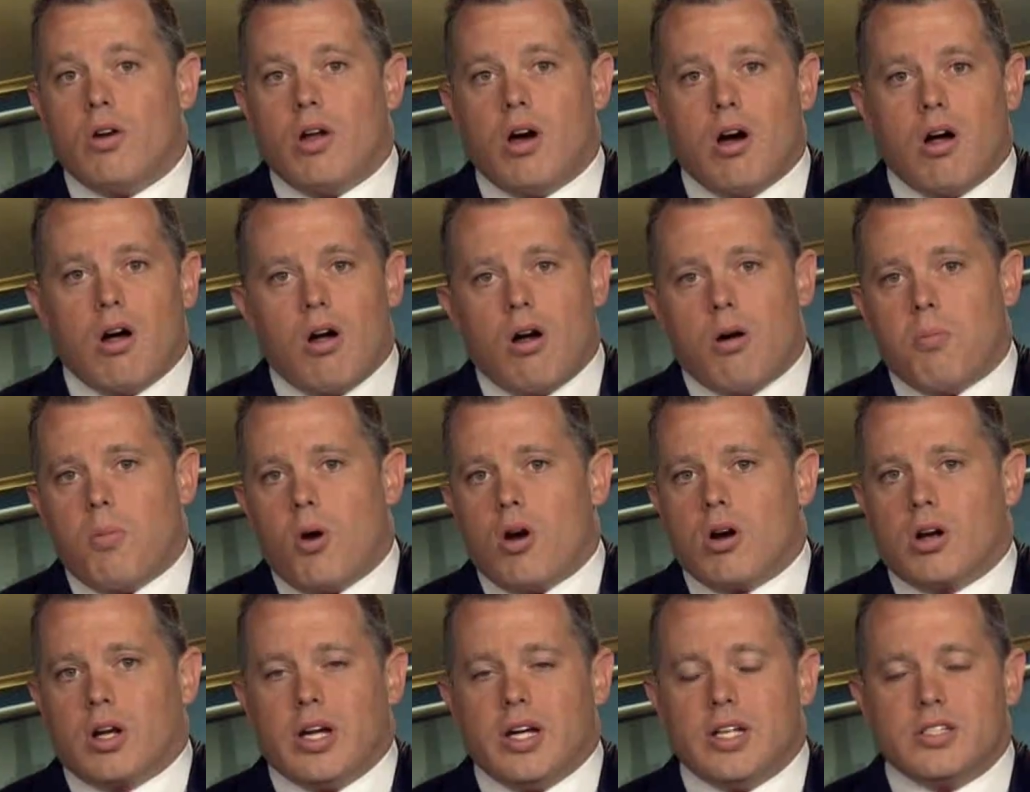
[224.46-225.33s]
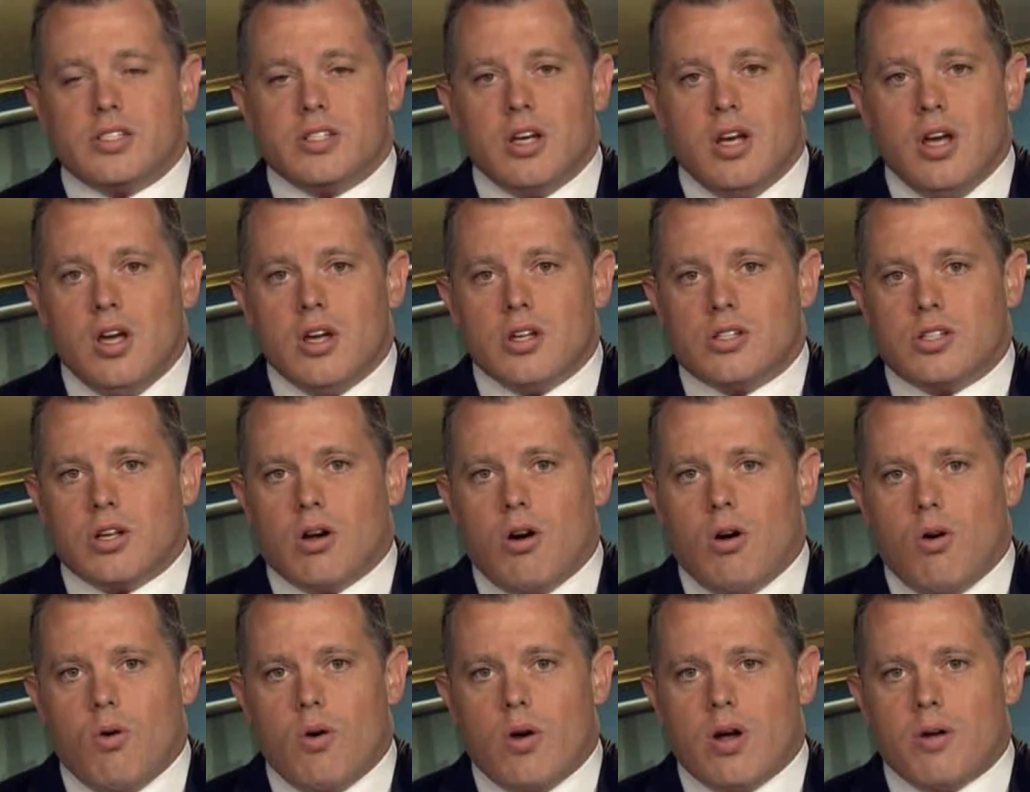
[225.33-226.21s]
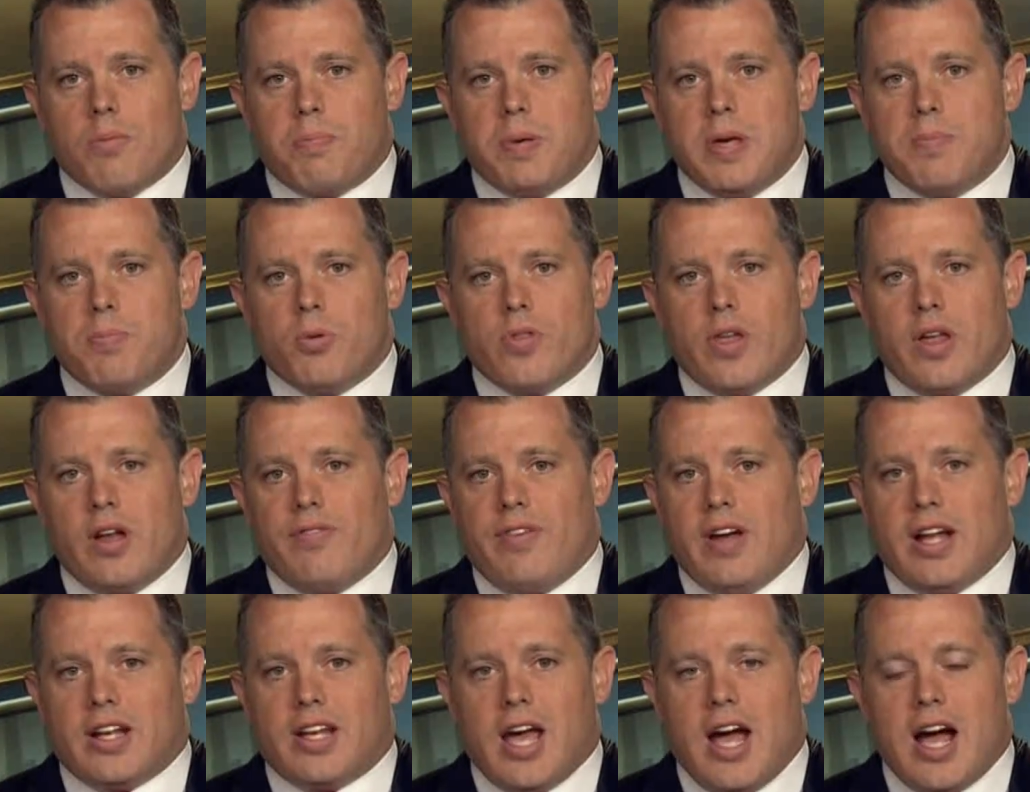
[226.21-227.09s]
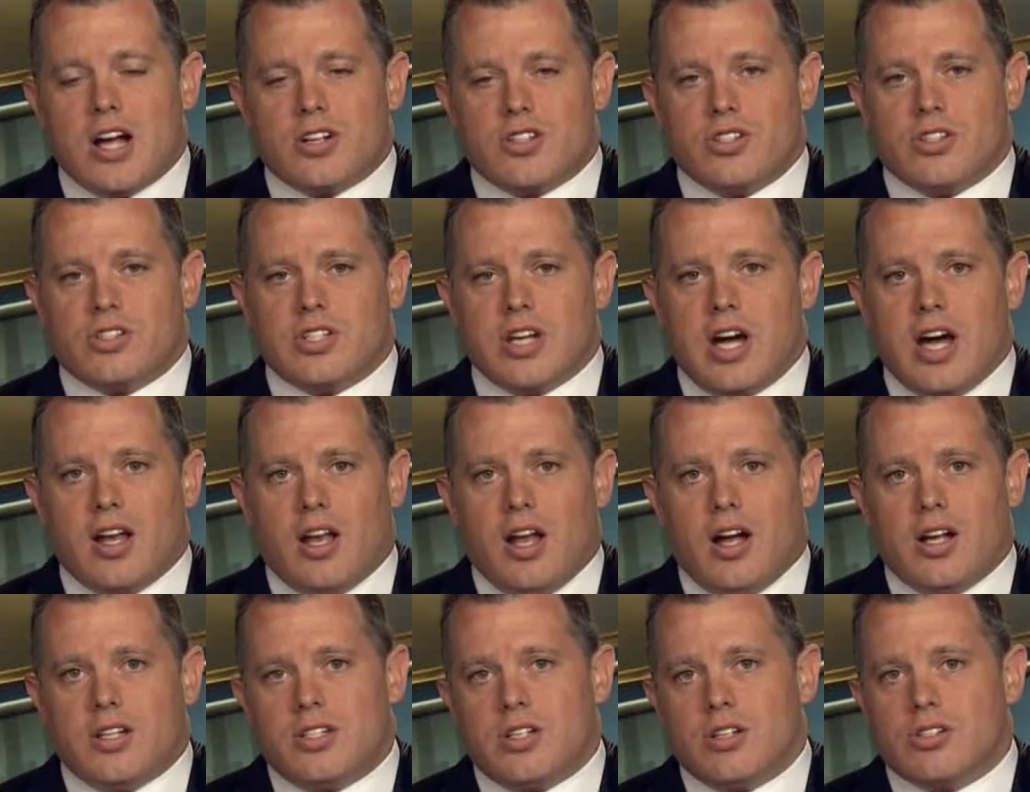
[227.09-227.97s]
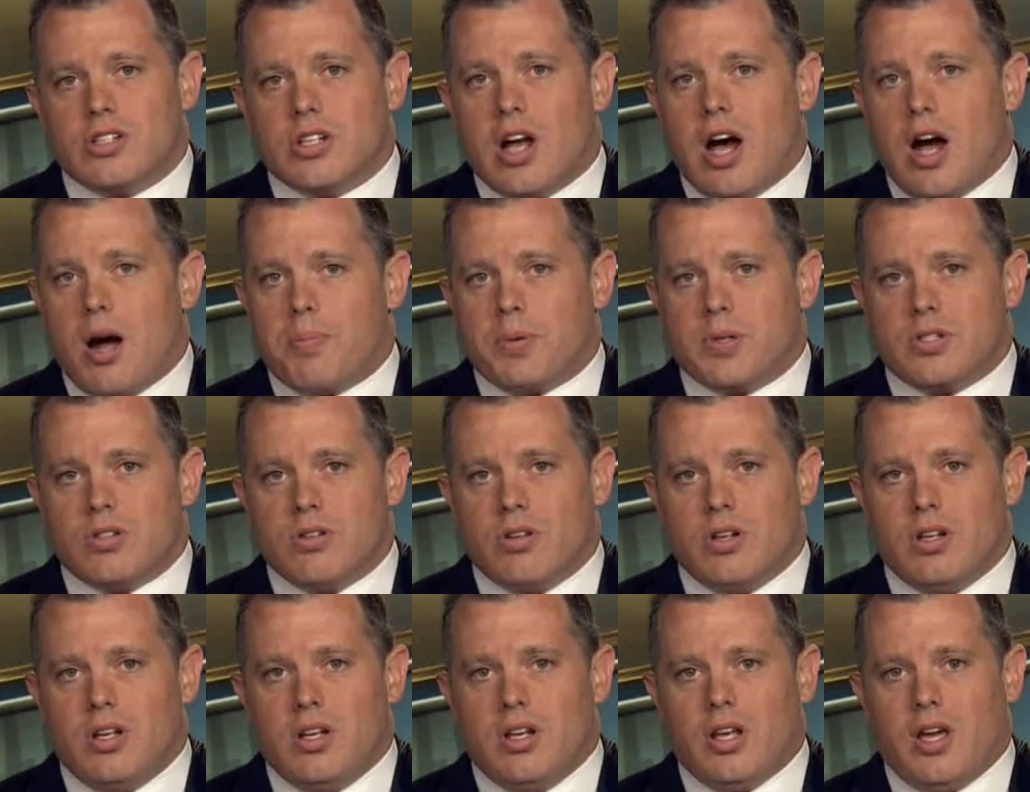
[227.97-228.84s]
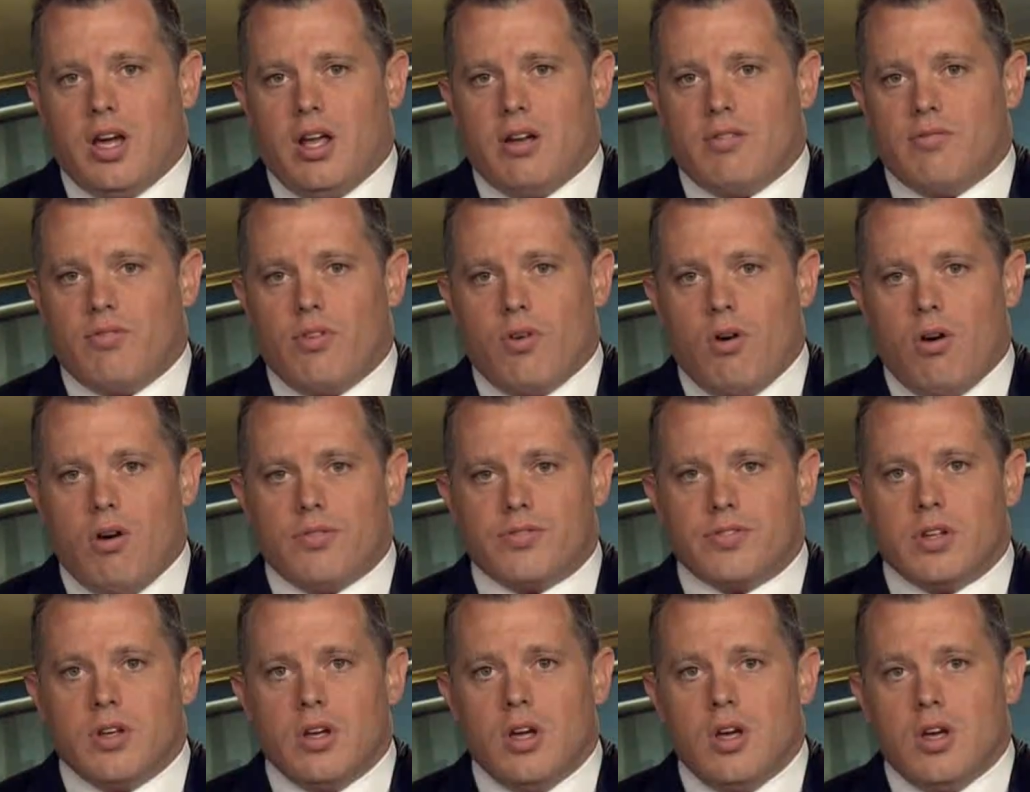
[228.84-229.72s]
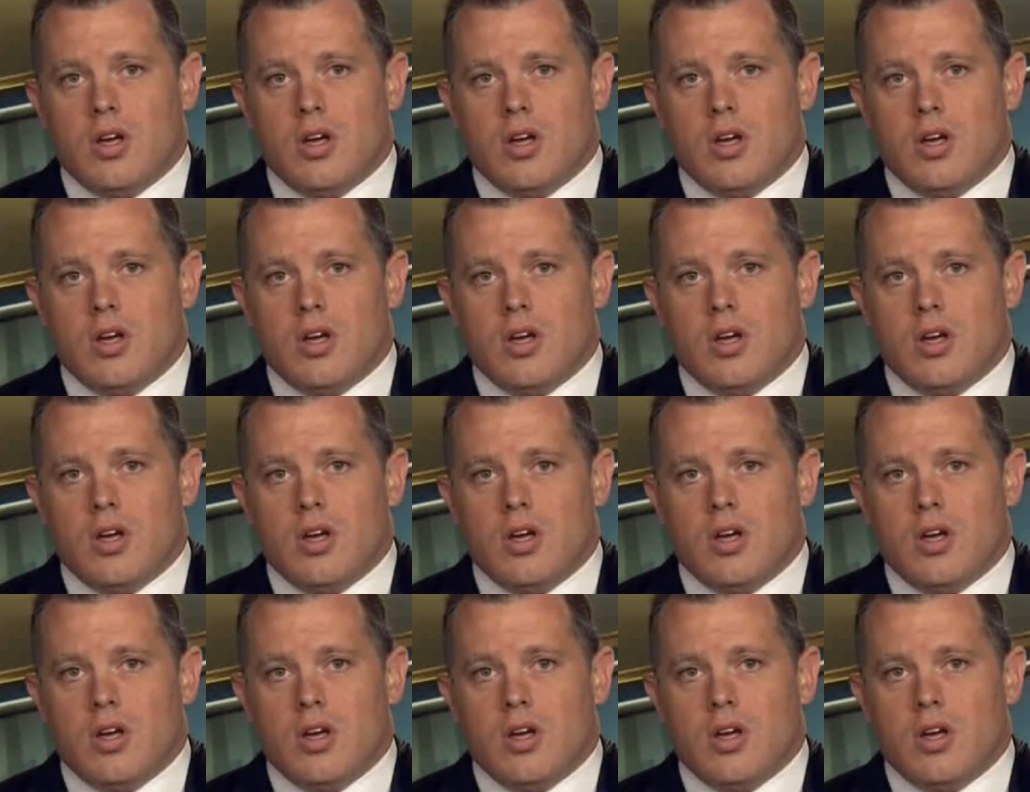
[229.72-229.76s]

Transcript: our markets. So people that have had cash on the sidelines, here's an opportunity to get involved.